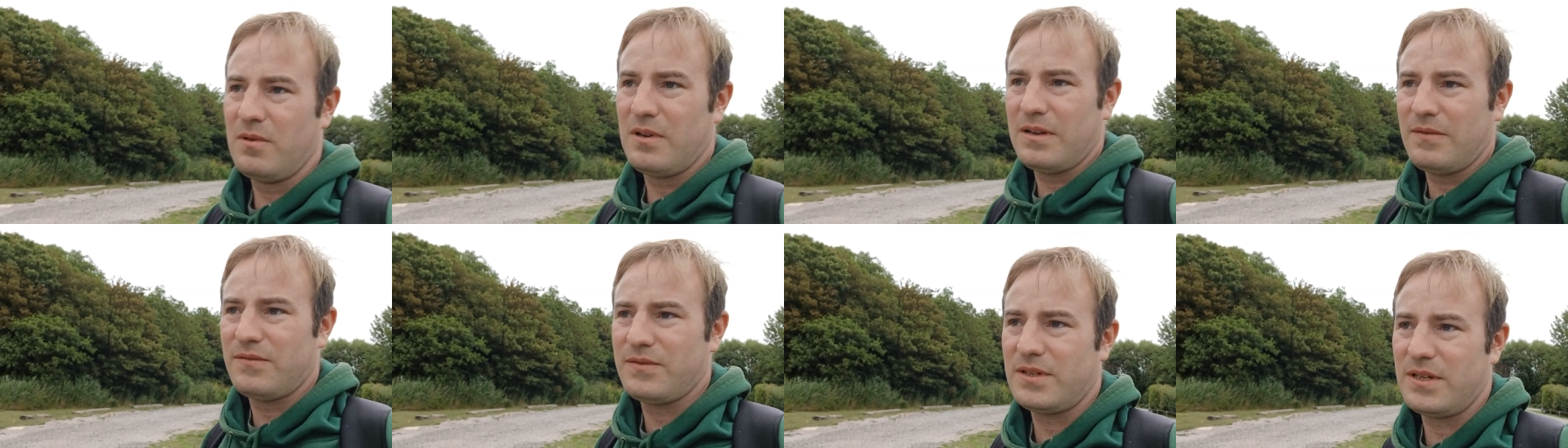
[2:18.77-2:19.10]

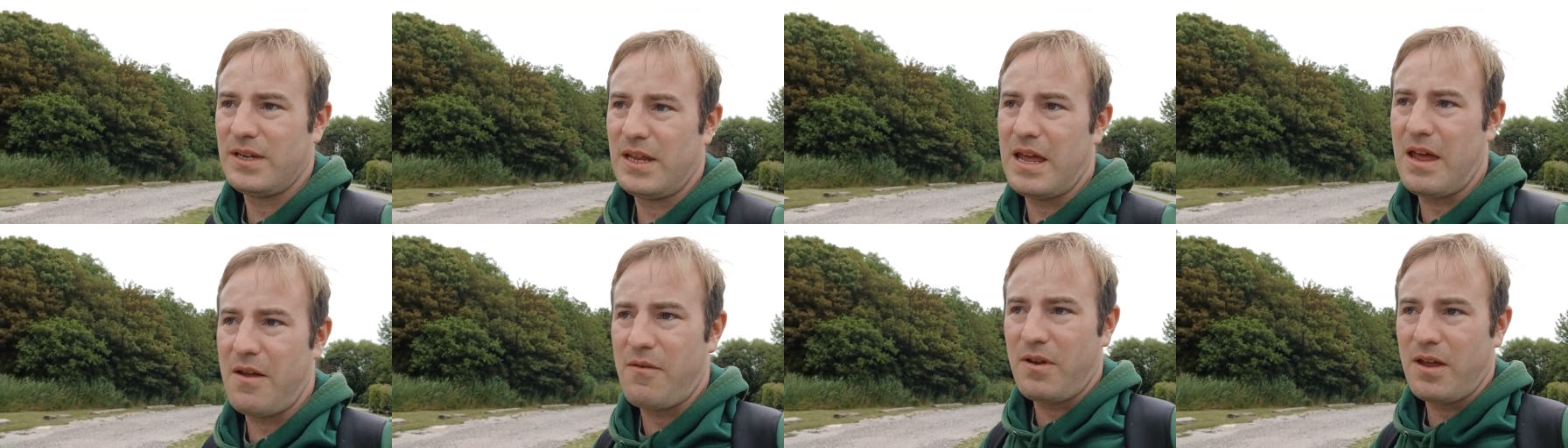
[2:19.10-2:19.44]
lives in
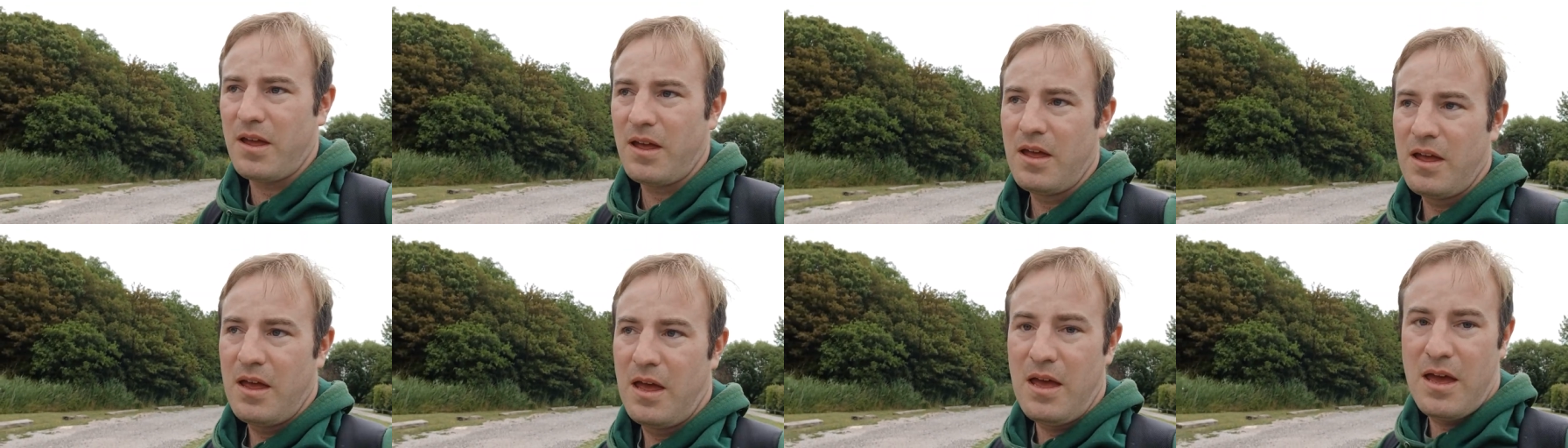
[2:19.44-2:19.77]
the area.
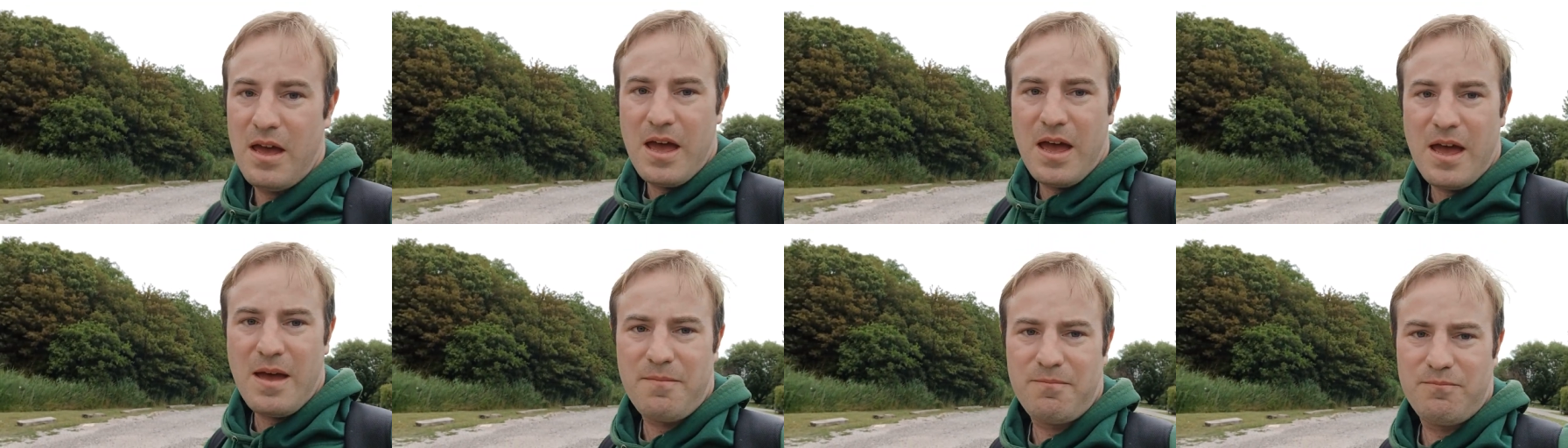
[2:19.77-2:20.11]

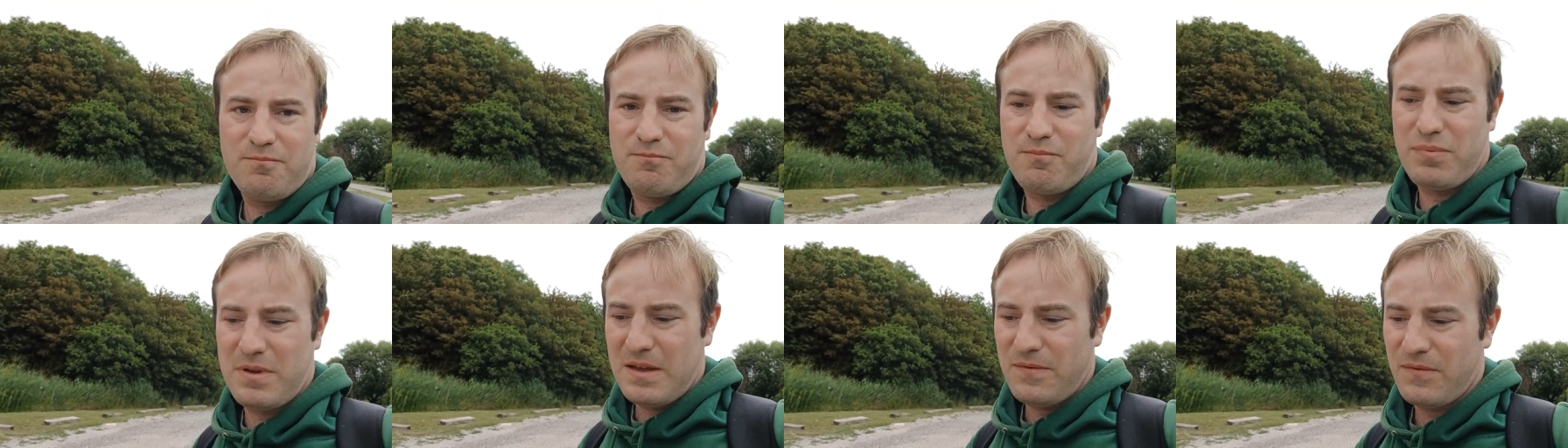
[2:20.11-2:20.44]
Um,
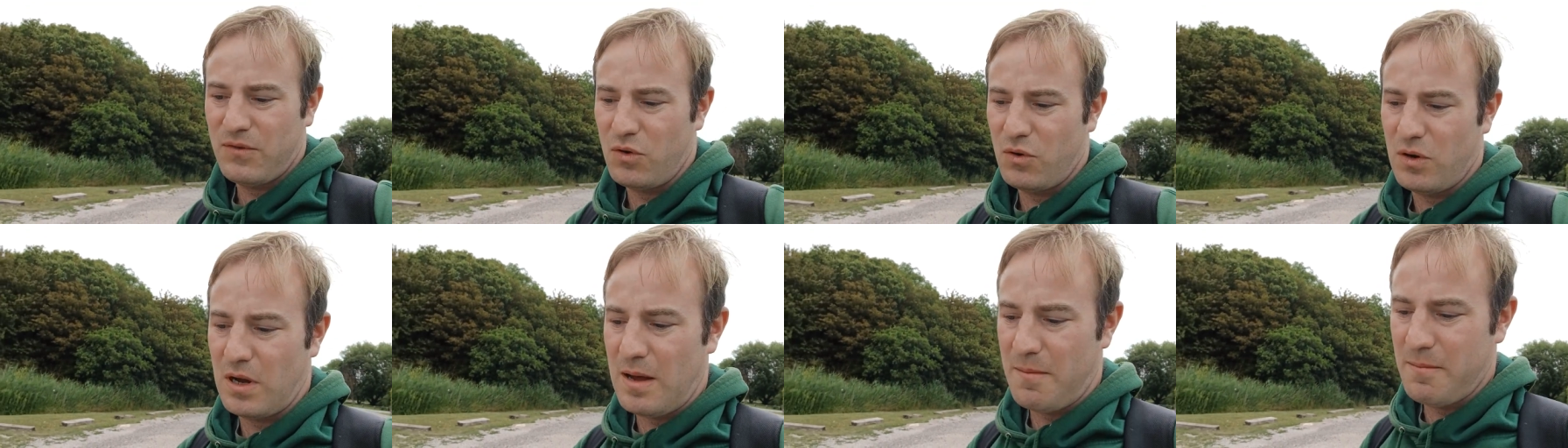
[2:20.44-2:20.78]
but if
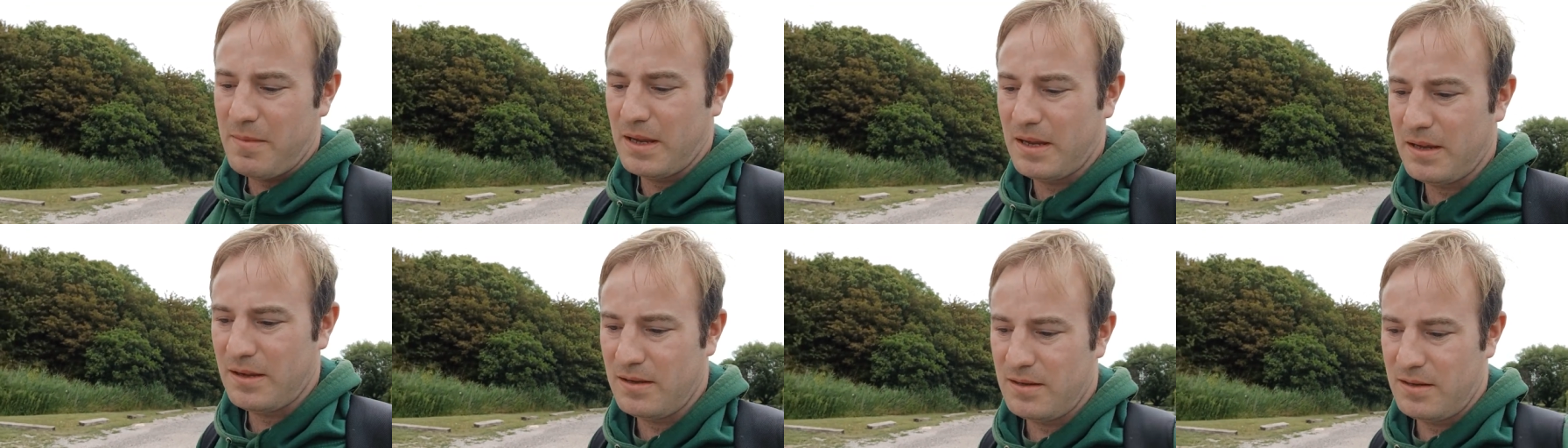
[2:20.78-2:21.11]
you're
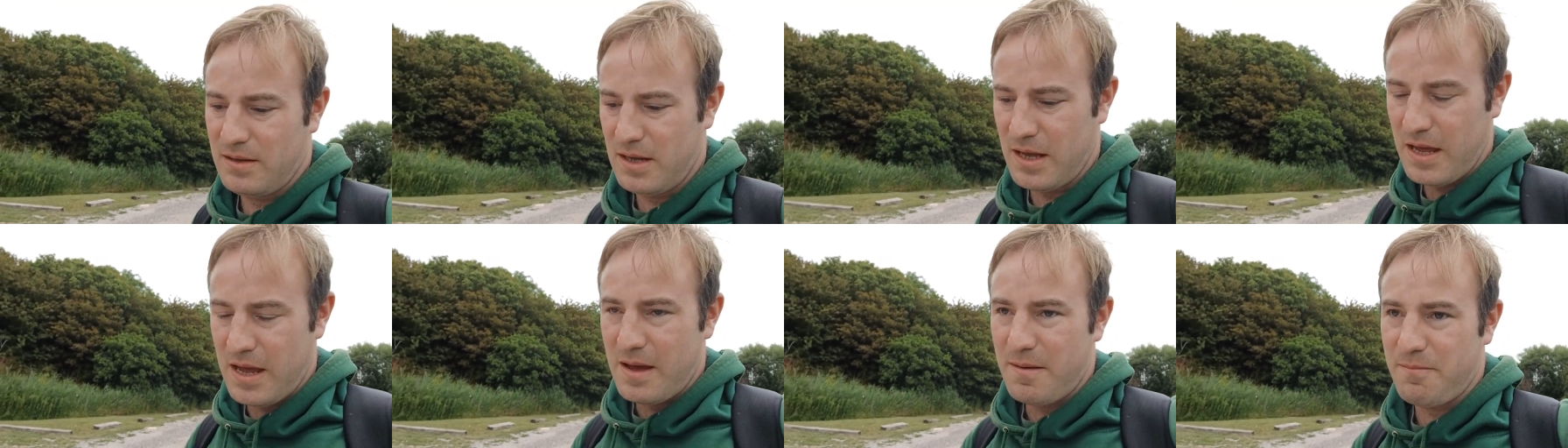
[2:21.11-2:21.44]
coming
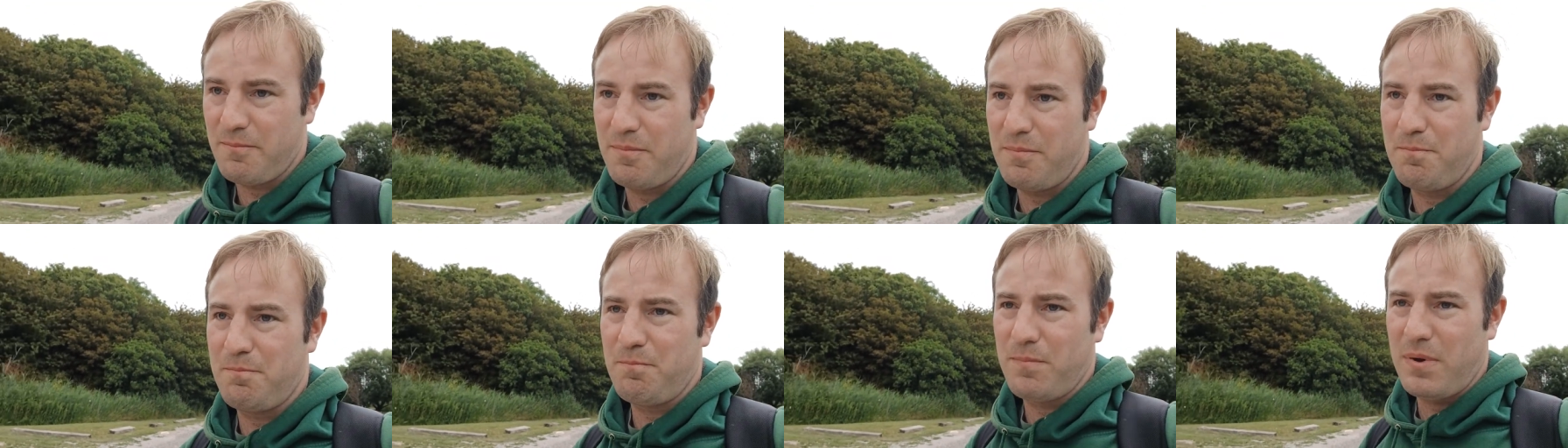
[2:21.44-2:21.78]
here
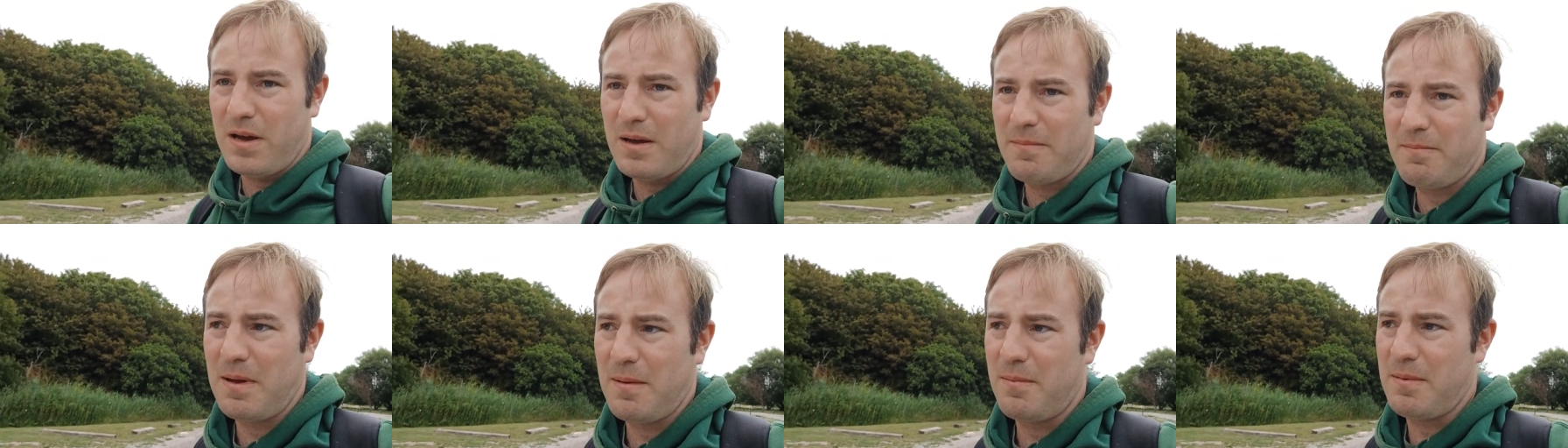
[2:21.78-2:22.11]

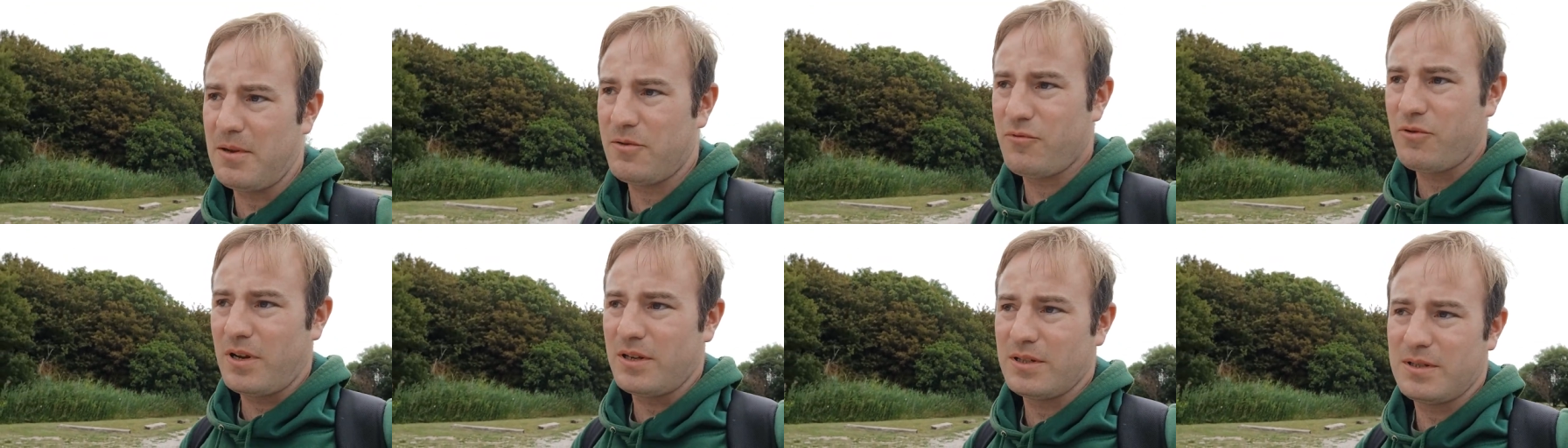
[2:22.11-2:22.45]
by
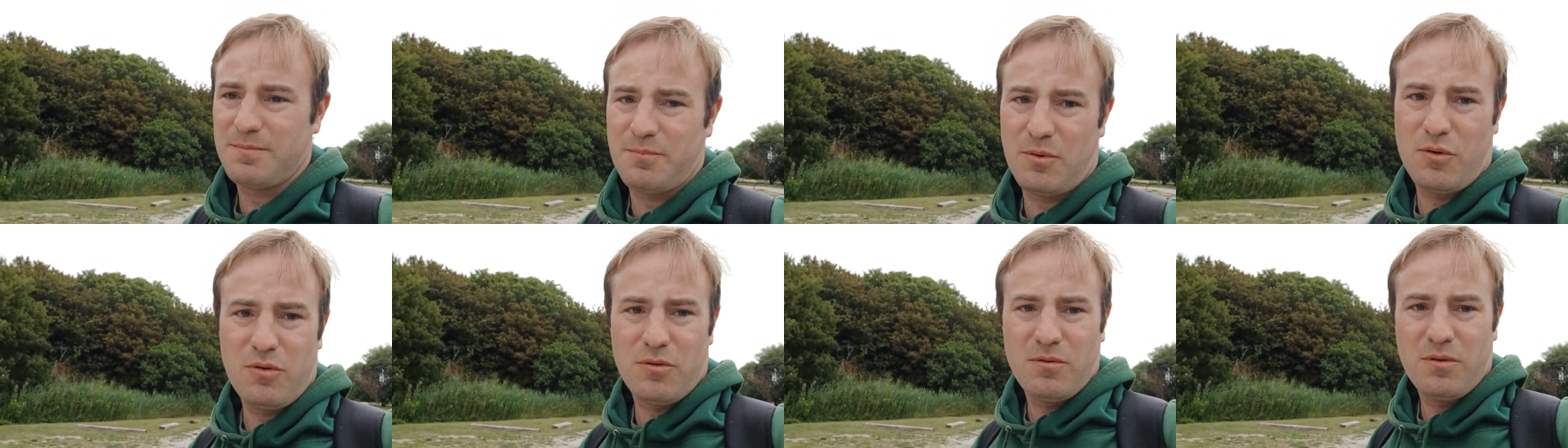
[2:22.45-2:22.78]
public
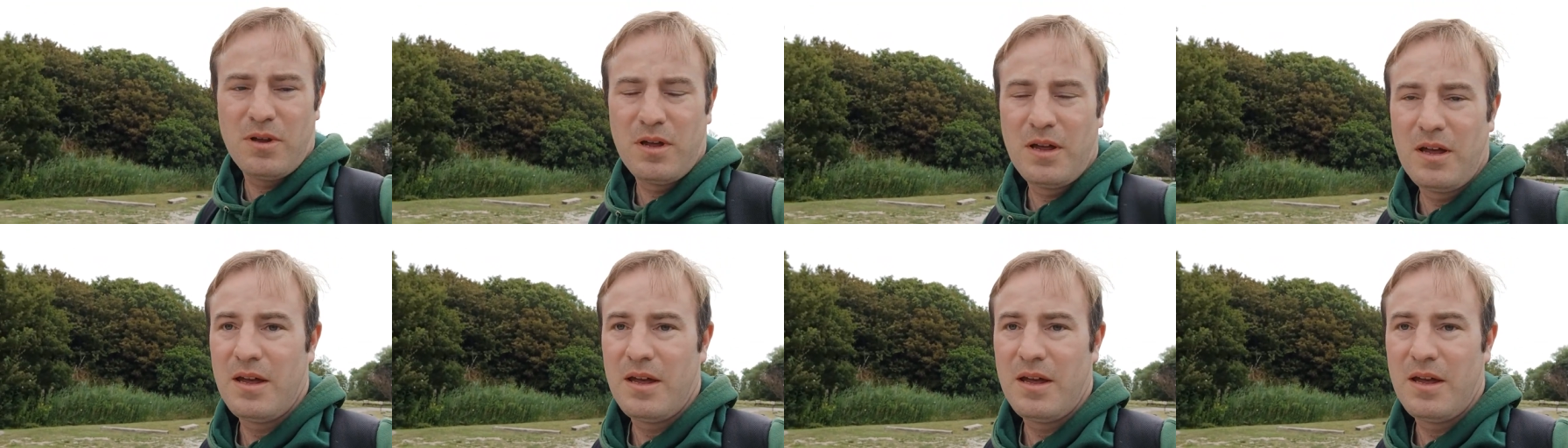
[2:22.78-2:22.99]
transport,